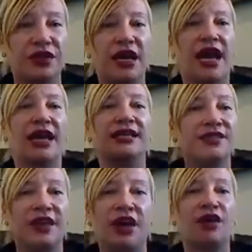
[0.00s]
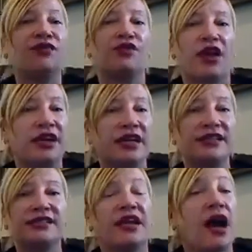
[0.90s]
and it's there for, like I
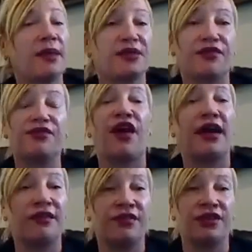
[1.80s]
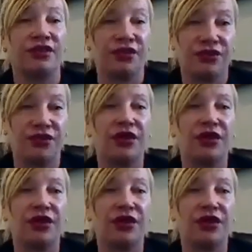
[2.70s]
said, up to 5 years.